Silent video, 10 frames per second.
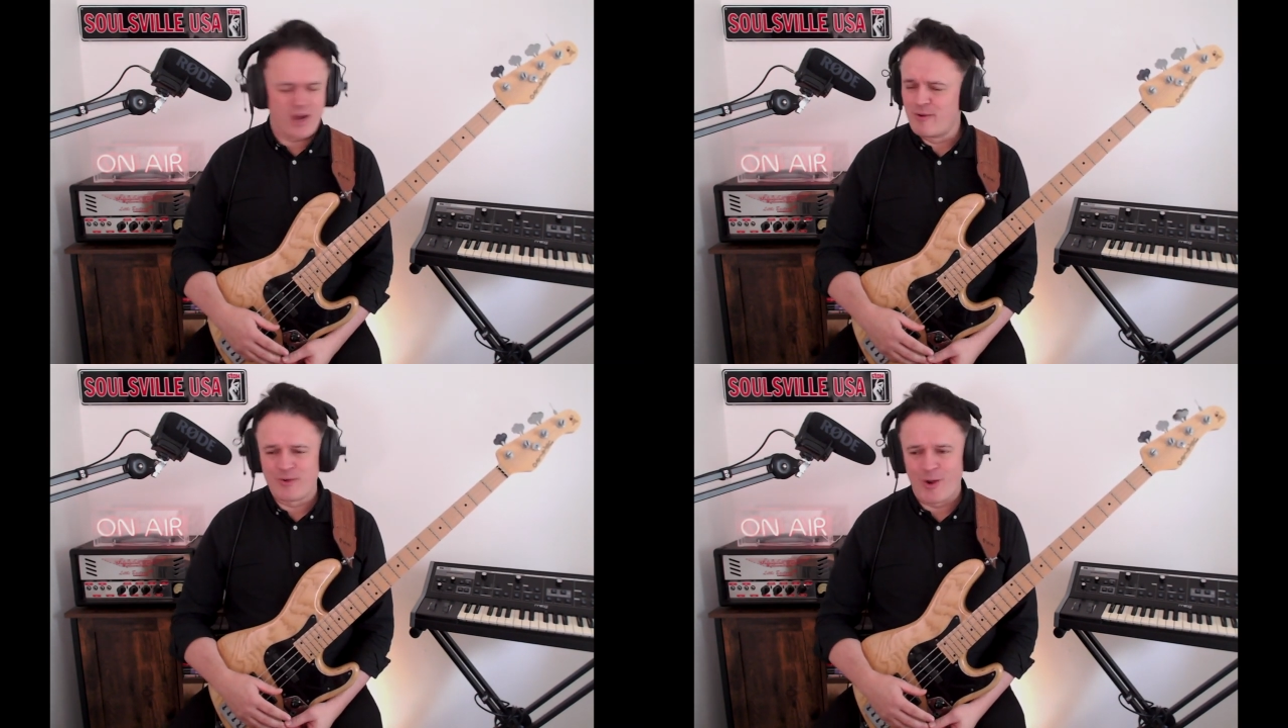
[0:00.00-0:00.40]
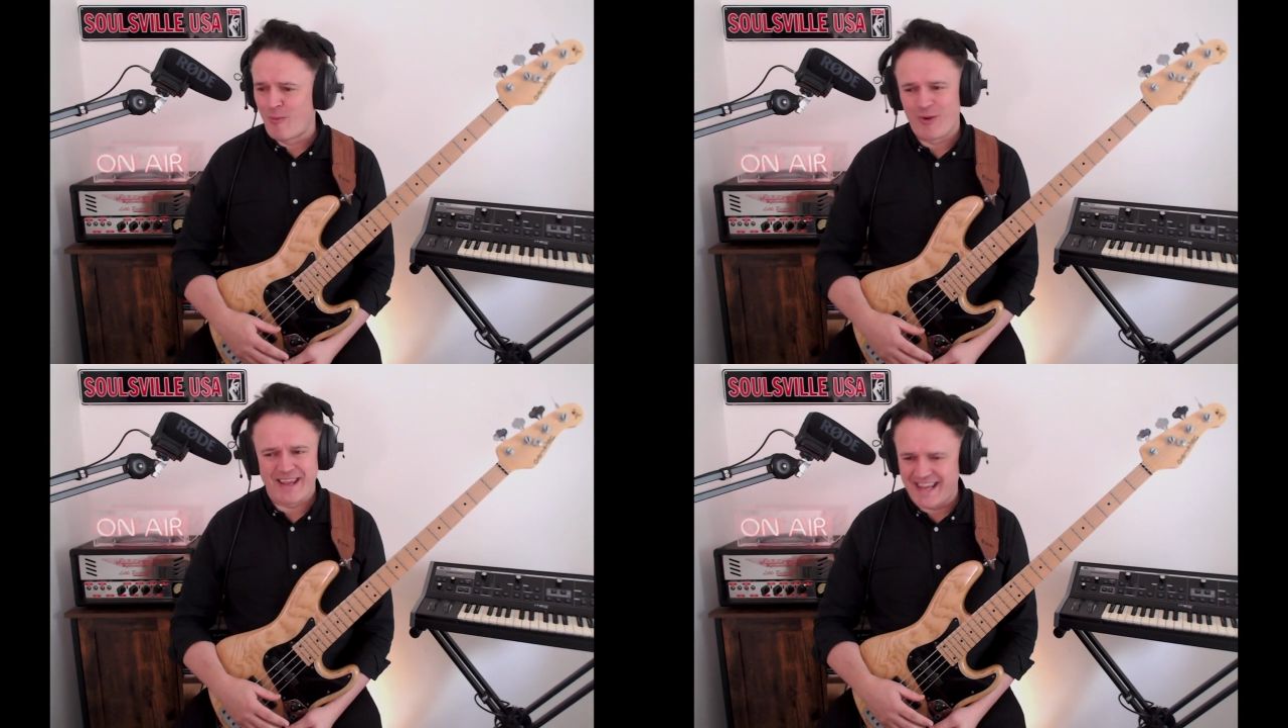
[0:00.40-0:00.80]
don't
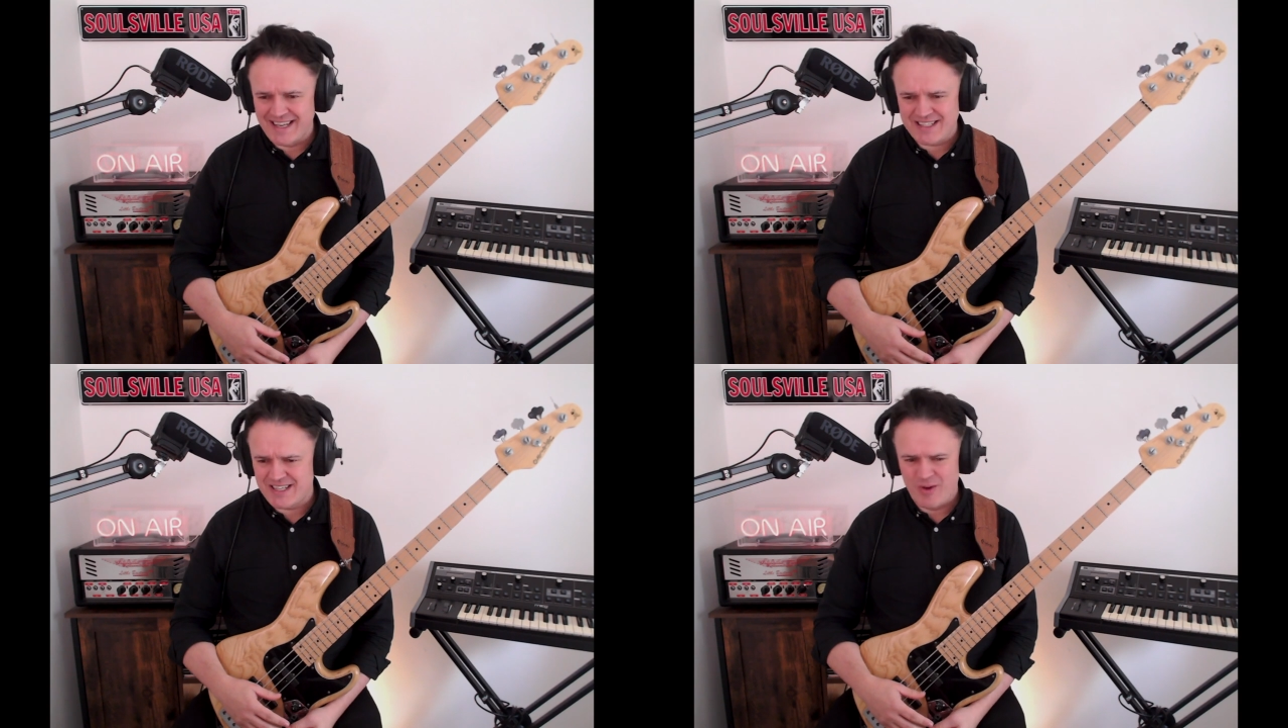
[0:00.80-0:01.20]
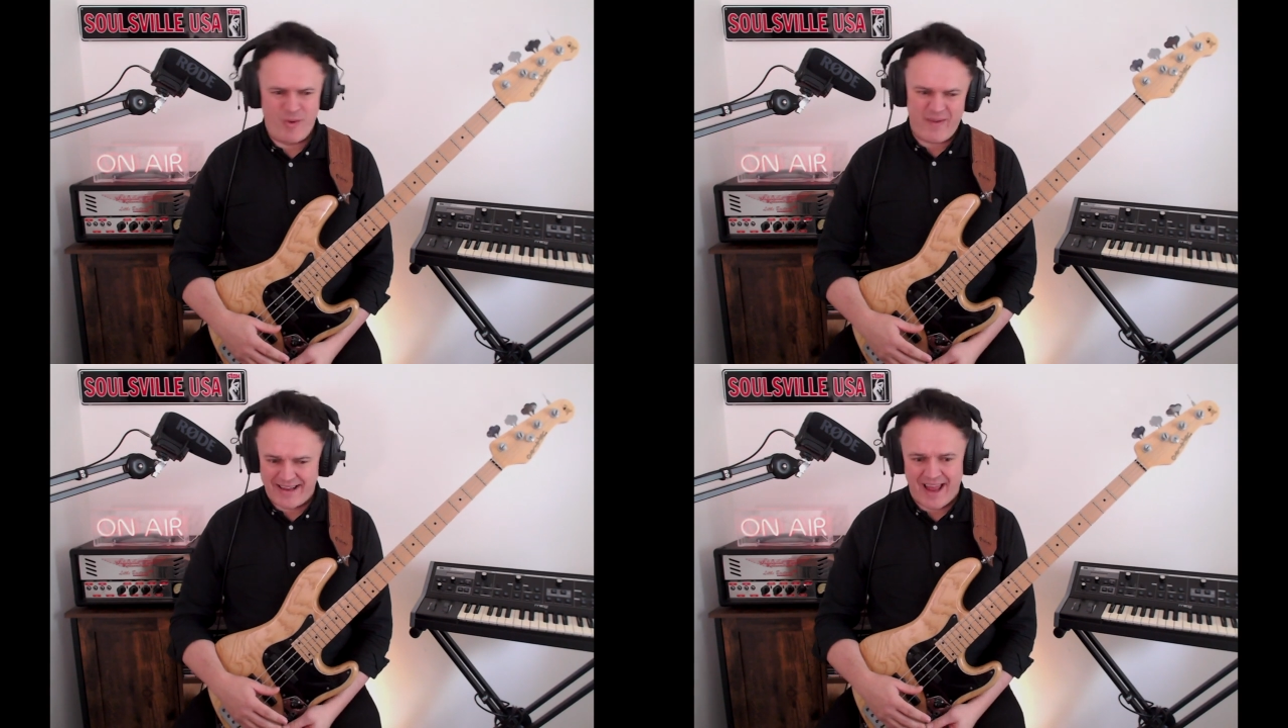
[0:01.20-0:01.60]
know what it is,
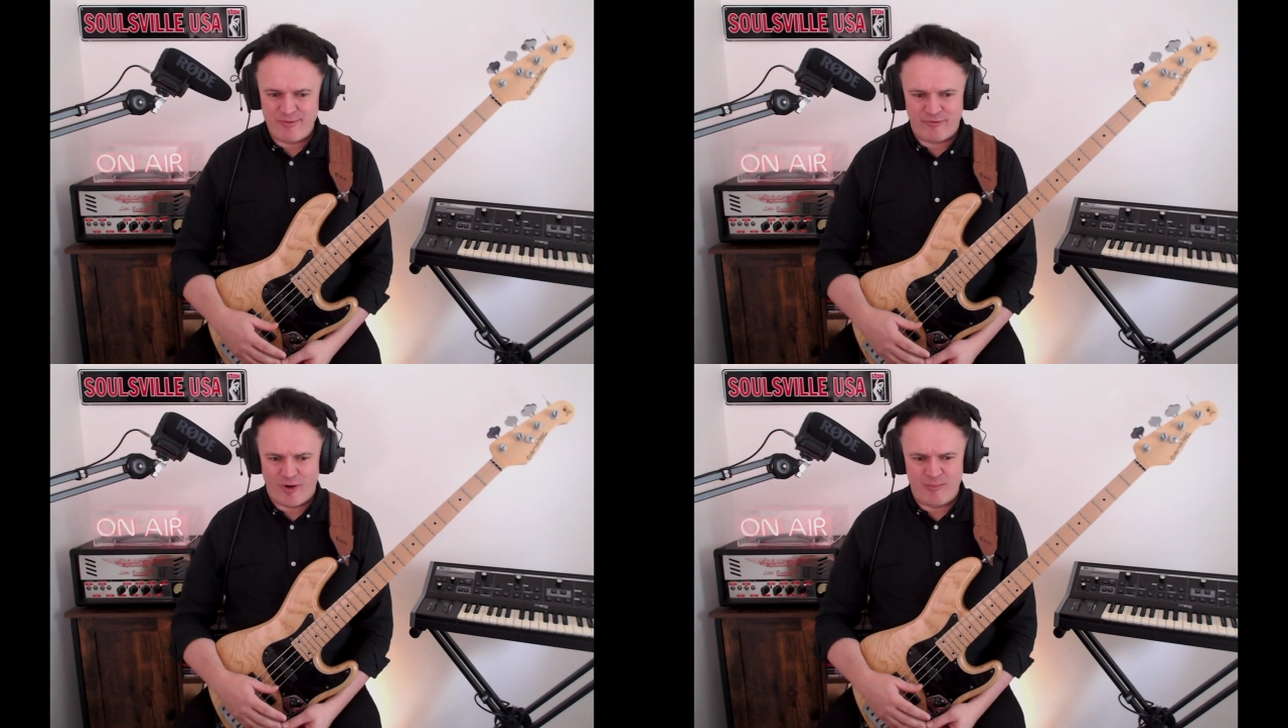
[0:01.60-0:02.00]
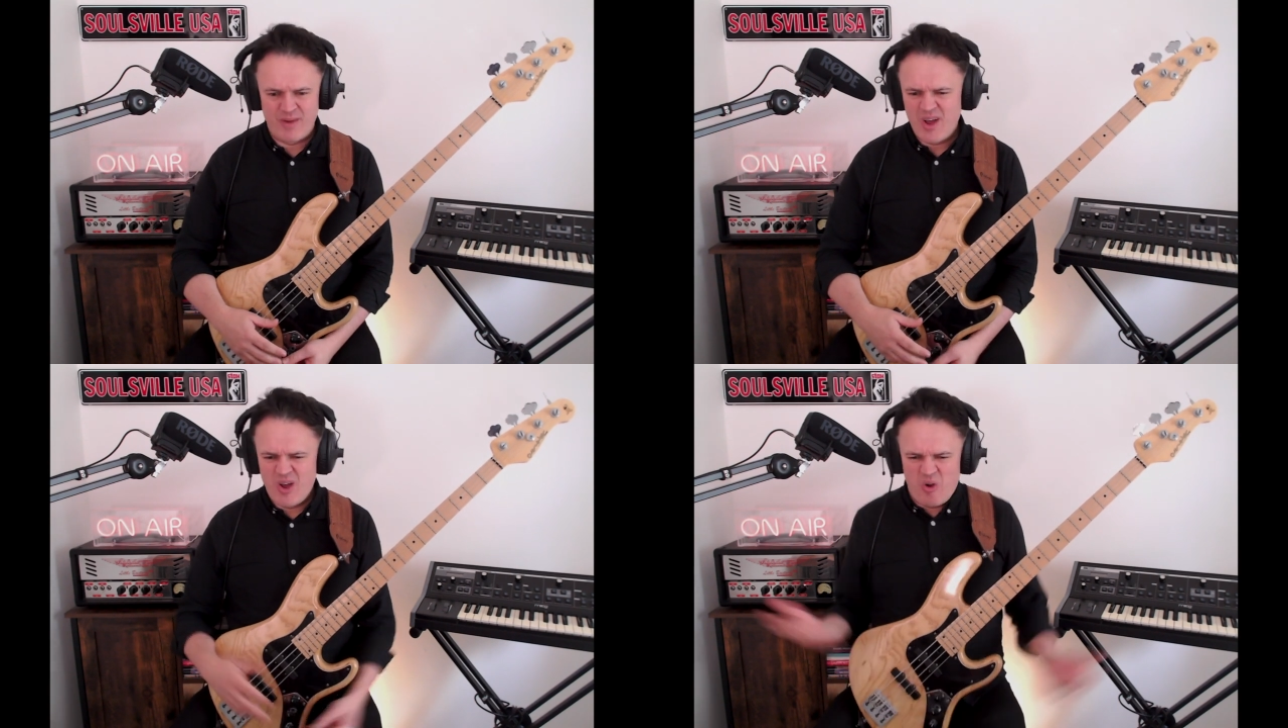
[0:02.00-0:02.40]
where it came from,